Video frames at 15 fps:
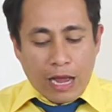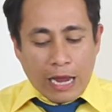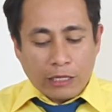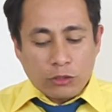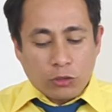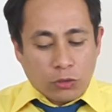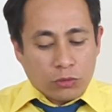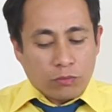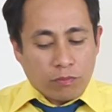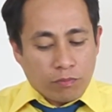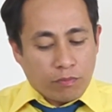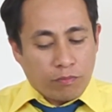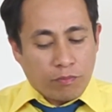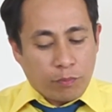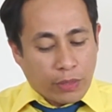I don't
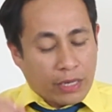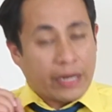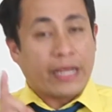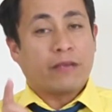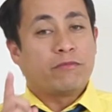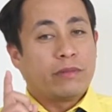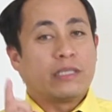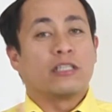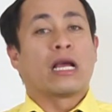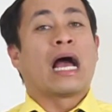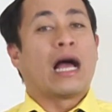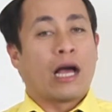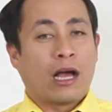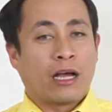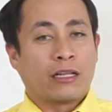believe in
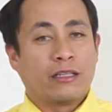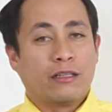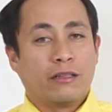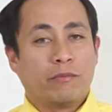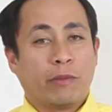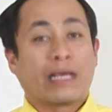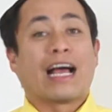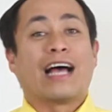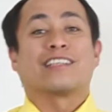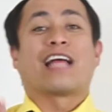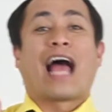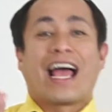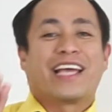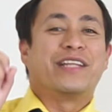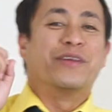God because
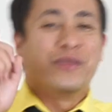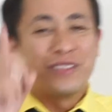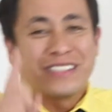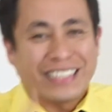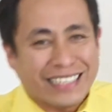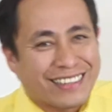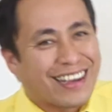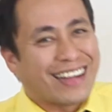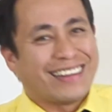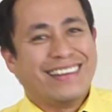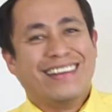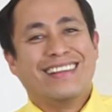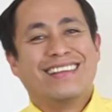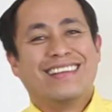I don't see God.